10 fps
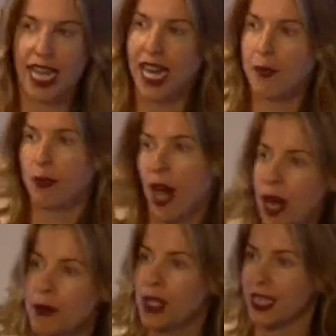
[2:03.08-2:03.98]
and I
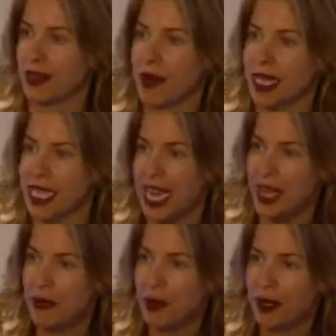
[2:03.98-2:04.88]
popped in my
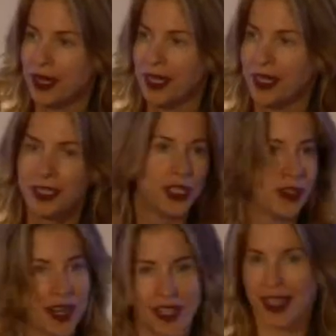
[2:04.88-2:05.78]
tape to try to